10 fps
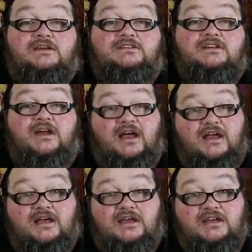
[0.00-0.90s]

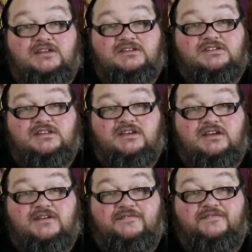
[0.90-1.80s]
Today is
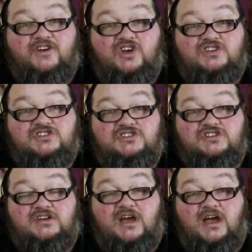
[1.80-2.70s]
the
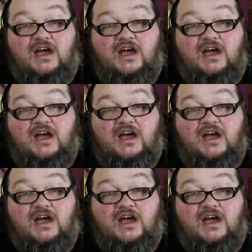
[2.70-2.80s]
first